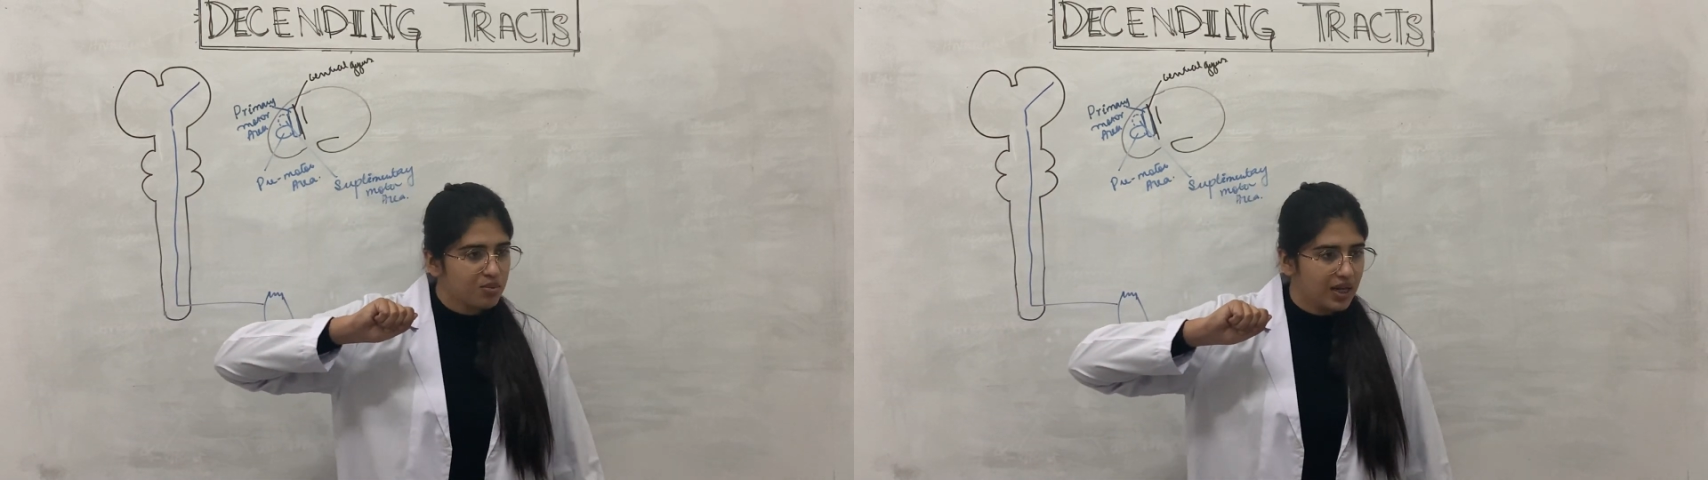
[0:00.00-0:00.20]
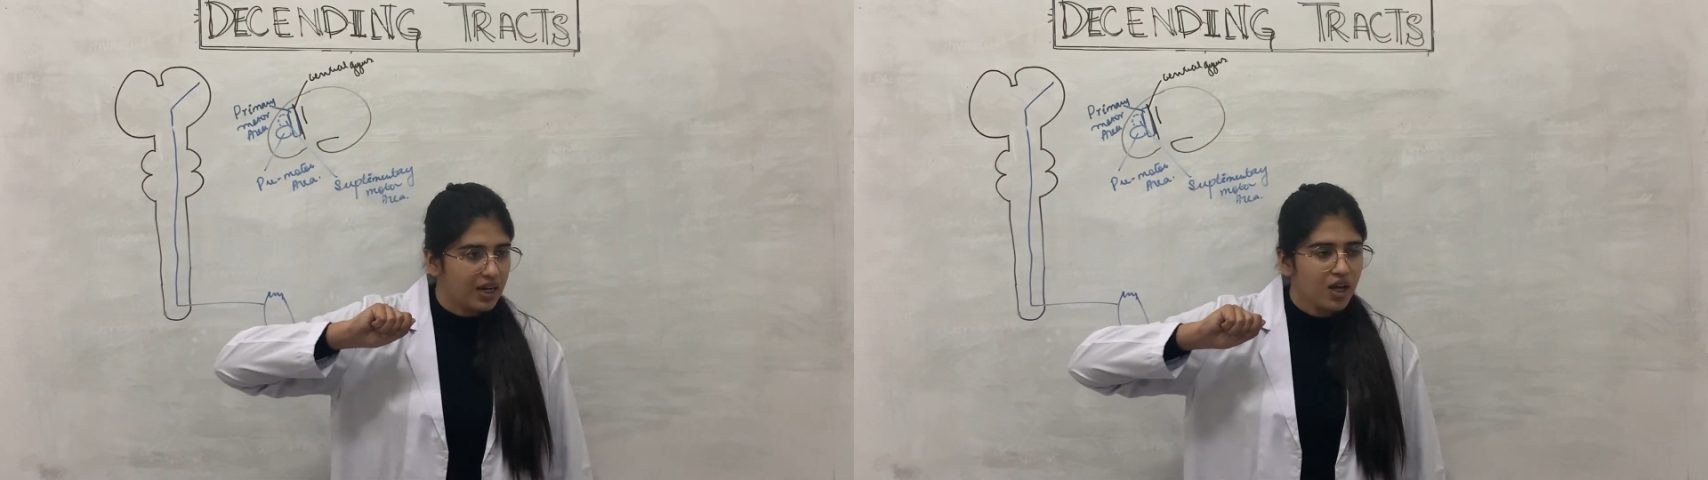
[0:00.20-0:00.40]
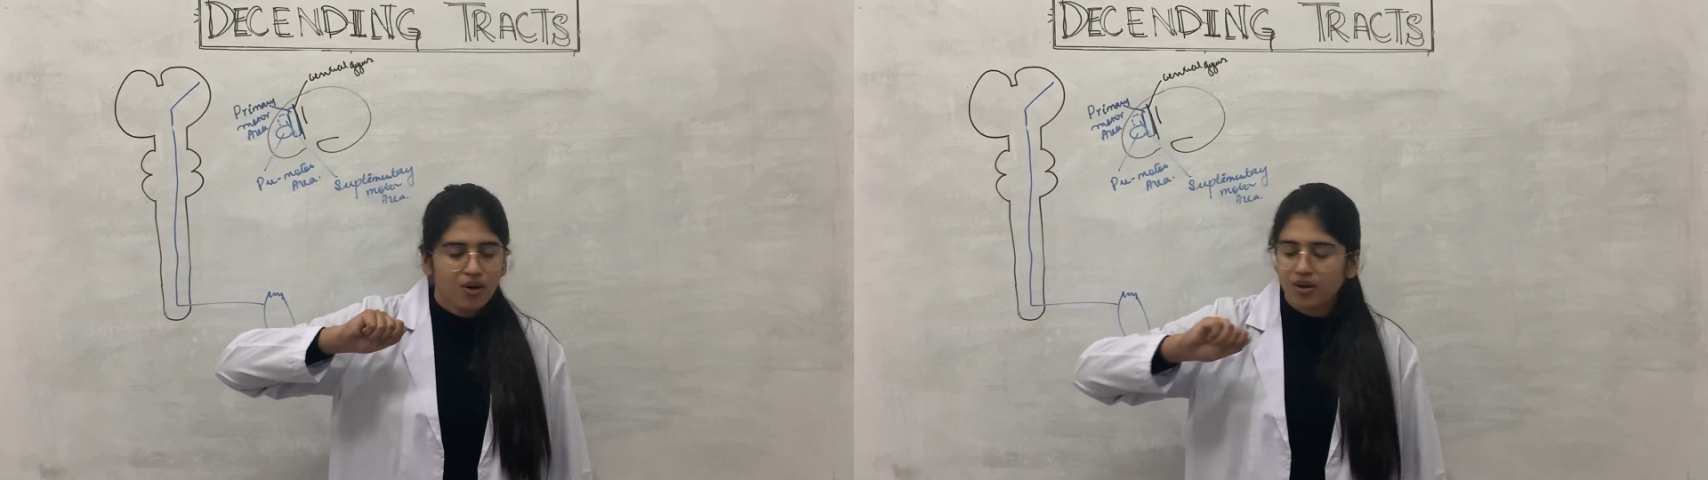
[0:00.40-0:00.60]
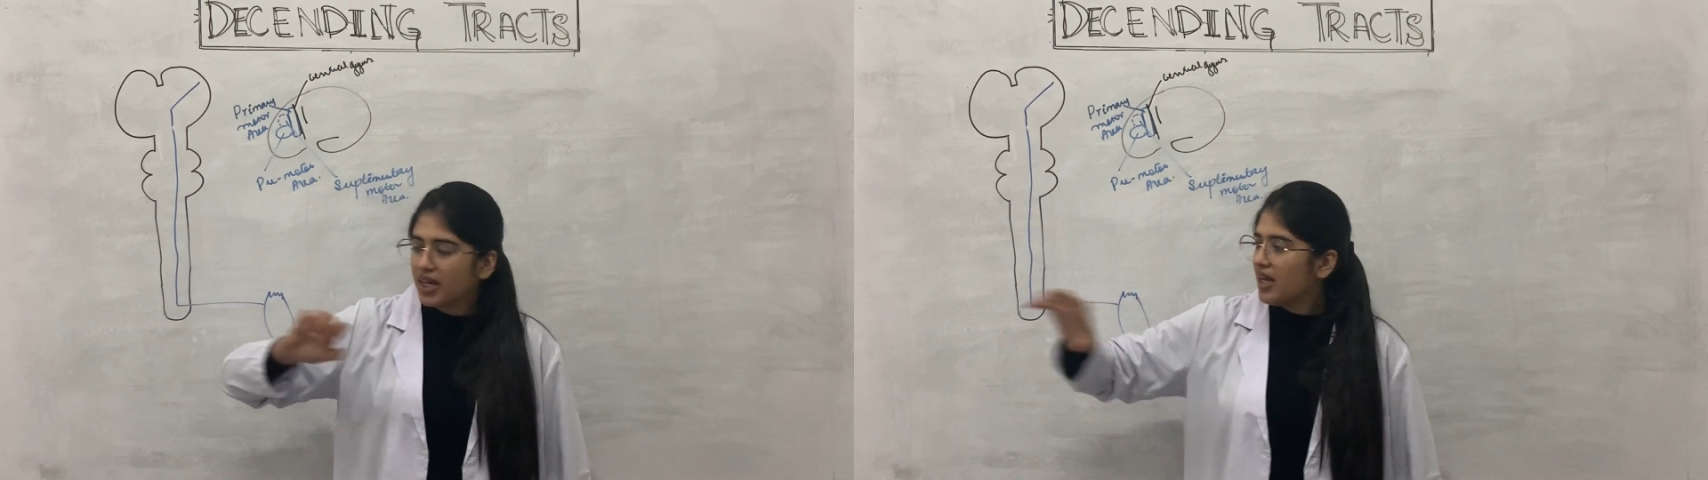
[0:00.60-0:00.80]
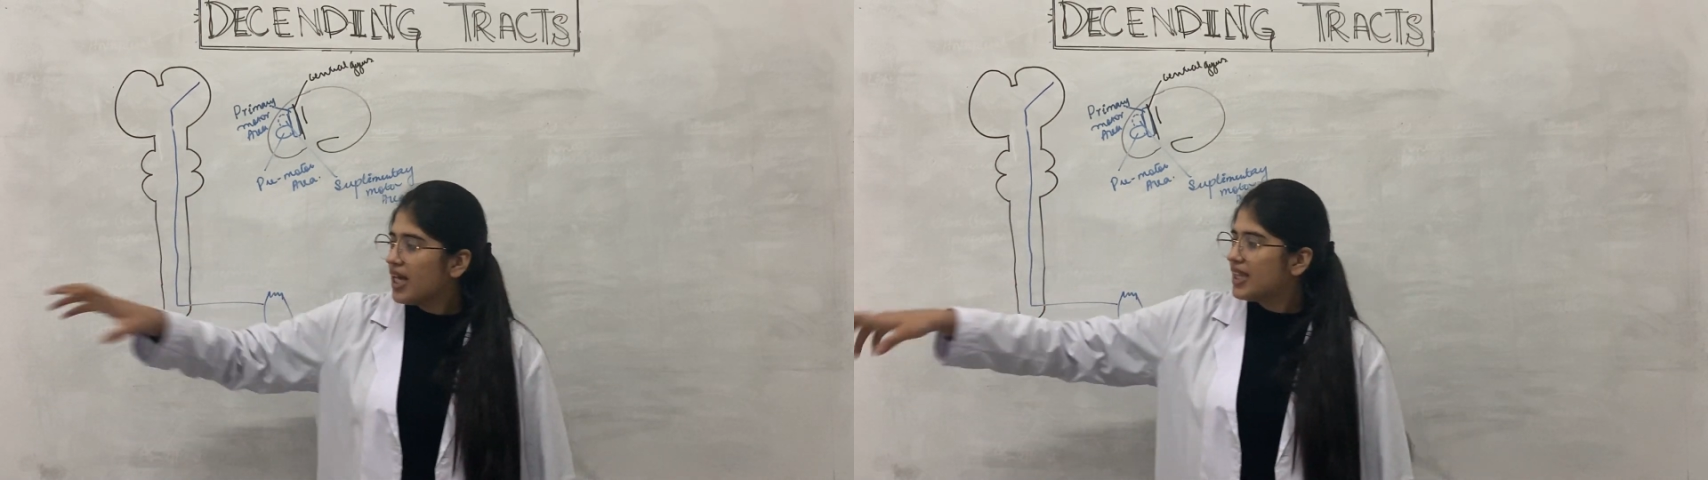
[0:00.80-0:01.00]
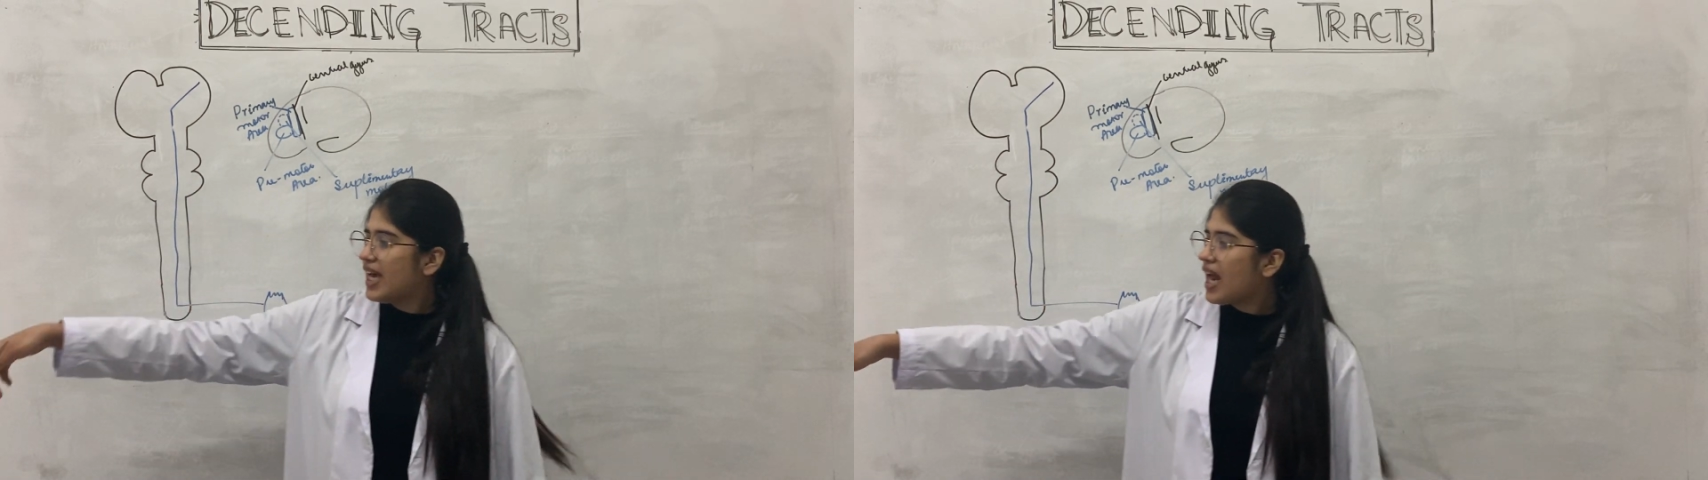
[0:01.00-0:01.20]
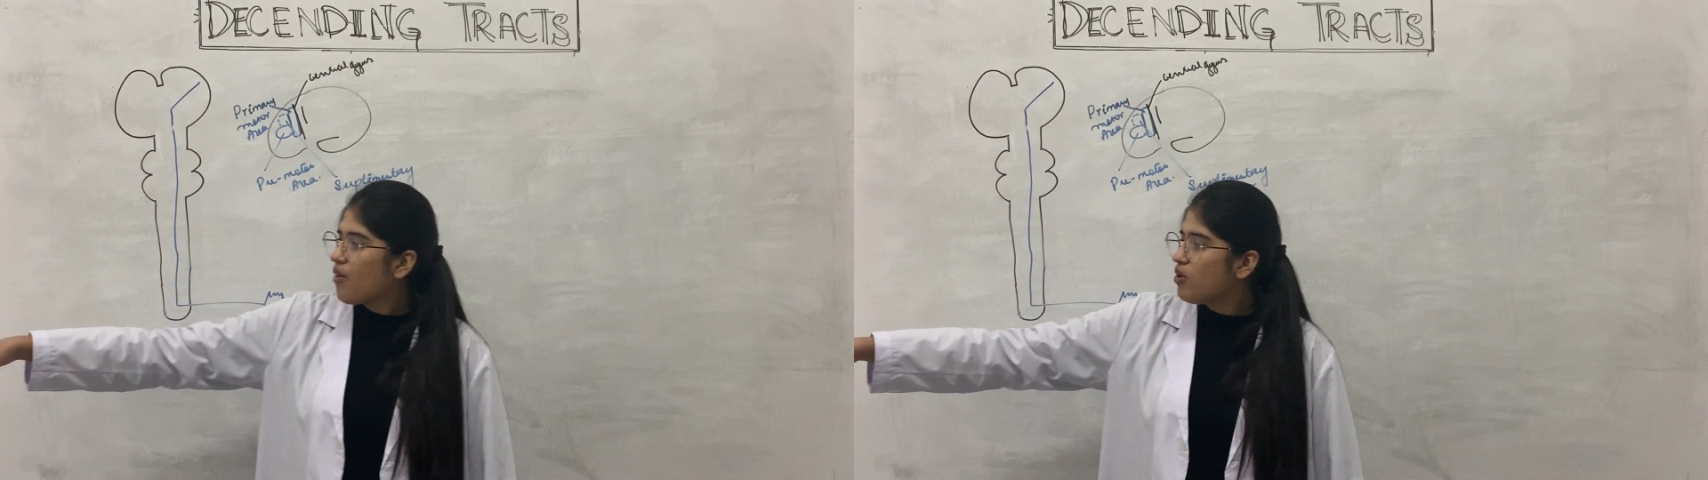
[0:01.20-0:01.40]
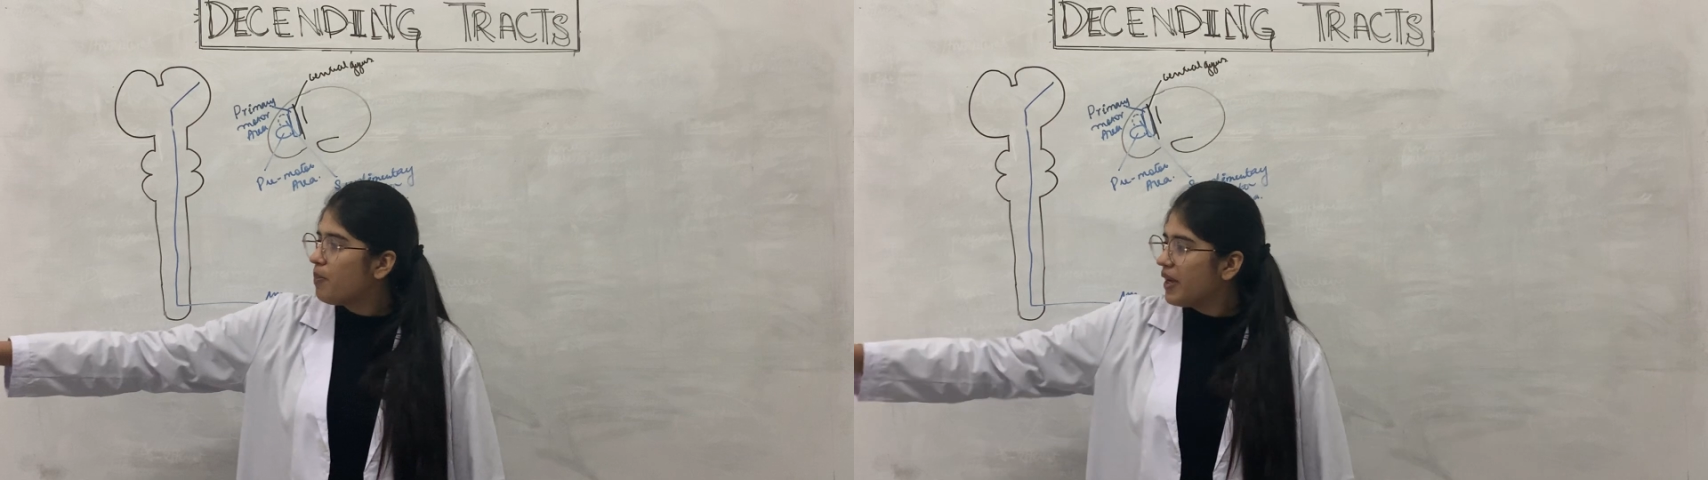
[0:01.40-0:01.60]
well. Okay, then
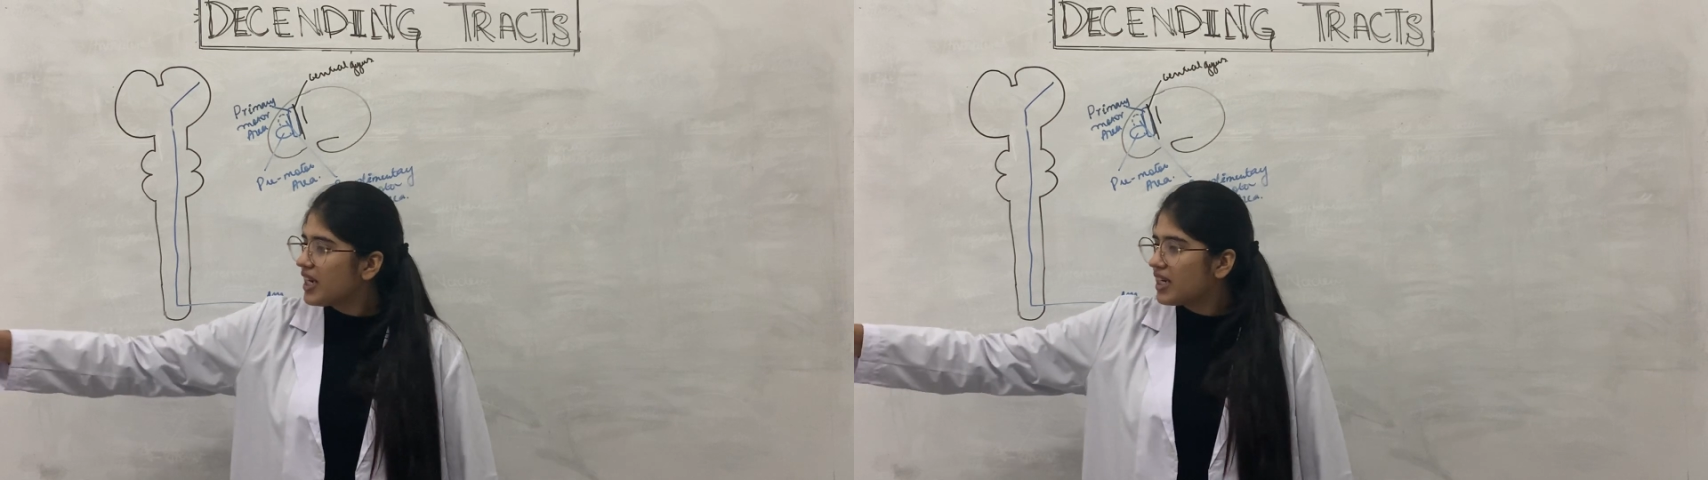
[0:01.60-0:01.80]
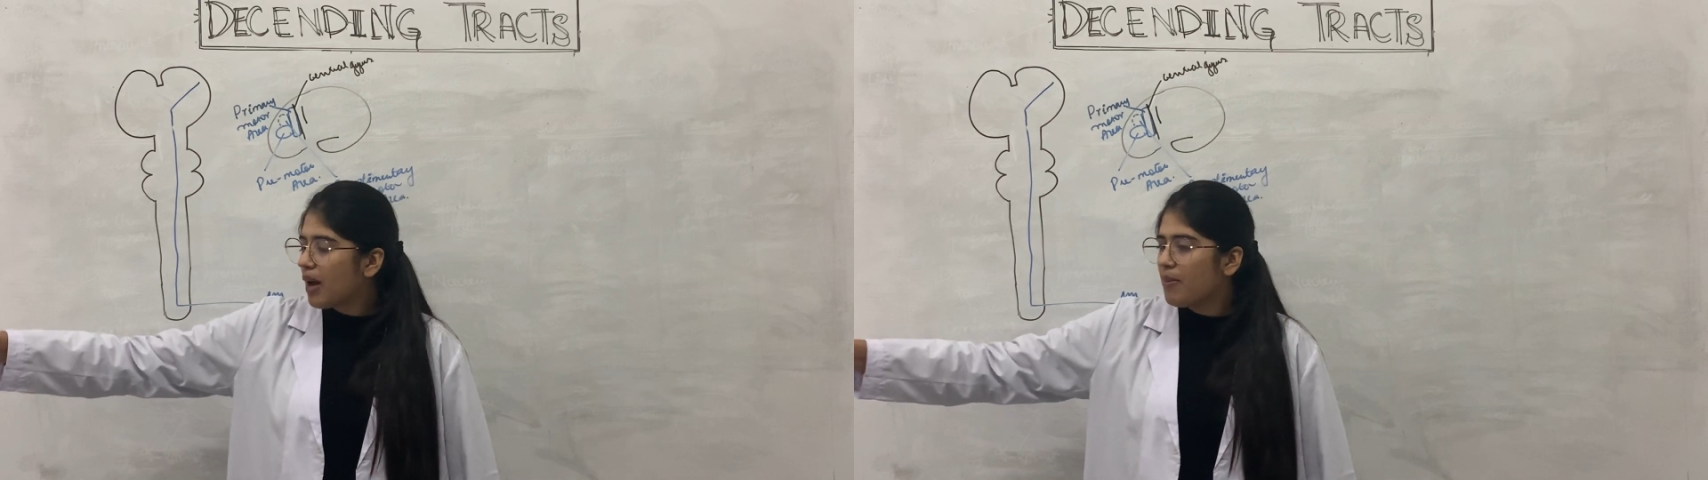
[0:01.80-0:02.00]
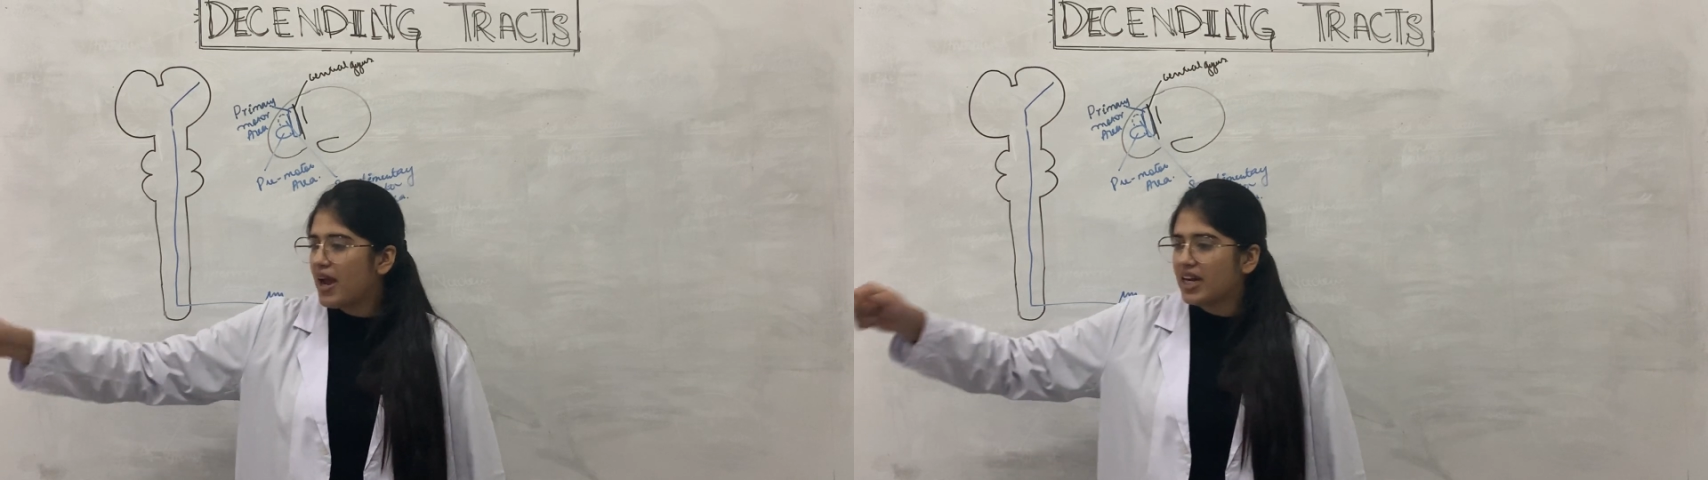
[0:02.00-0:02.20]
I will pick it up